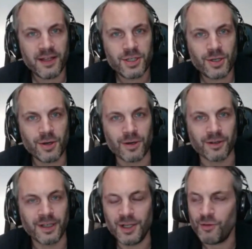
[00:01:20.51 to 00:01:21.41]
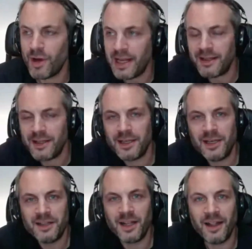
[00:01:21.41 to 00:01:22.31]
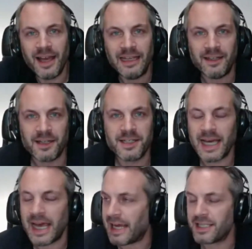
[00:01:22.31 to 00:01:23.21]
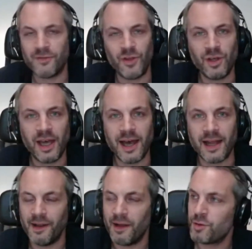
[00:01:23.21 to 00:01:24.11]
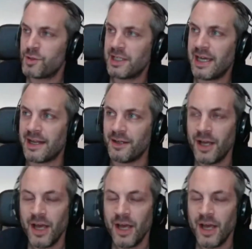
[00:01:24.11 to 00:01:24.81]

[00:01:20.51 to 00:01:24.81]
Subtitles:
the song? Can you write the line in the text if you can? I'll do it again.